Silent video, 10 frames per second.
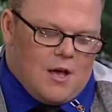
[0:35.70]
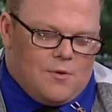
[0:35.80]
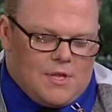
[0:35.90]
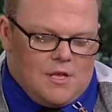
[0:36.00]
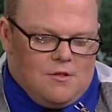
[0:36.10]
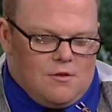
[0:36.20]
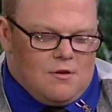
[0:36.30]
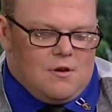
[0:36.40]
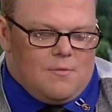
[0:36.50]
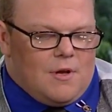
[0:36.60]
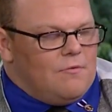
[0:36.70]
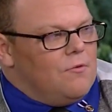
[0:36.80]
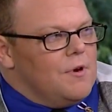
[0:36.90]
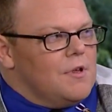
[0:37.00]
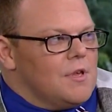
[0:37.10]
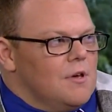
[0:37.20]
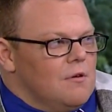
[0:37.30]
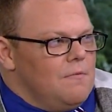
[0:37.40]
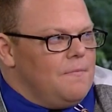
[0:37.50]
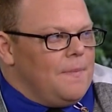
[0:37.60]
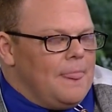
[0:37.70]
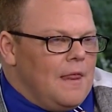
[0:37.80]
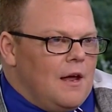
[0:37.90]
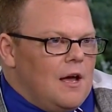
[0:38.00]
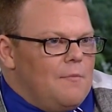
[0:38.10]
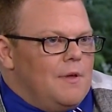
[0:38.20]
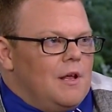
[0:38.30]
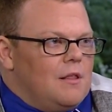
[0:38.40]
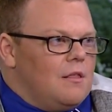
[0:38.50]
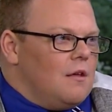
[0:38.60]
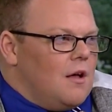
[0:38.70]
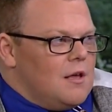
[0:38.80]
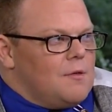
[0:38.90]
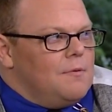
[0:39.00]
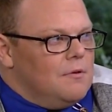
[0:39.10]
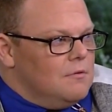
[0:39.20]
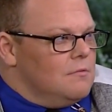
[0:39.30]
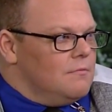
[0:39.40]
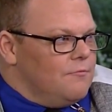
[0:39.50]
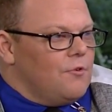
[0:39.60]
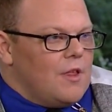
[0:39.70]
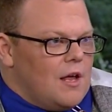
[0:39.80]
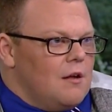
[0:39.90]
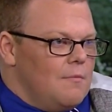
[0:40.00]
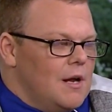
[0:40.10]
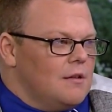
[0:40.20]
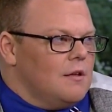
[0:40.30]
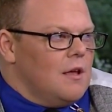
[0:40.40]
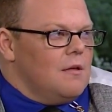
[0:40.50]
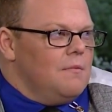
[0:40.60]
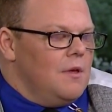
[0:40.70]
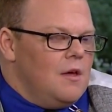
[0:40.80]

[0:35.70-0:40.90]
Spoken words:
I was injured about 4 years ago. I've been at the hospital for that amount of time.